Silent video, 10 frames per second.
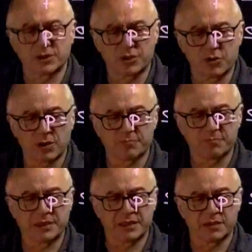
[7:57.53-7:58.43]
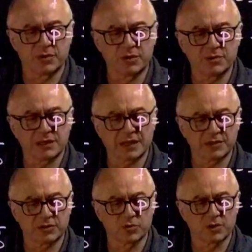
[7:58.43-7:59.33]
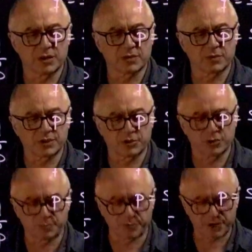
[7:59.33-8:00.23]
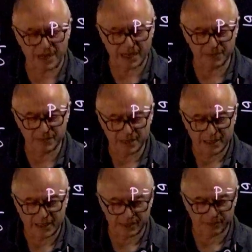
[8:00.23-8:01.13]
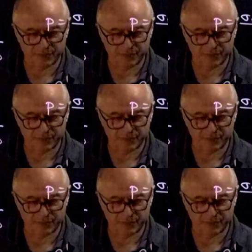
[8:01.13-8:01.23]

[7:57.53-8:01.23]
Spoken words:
Q and P, we would like to work with Q prime and P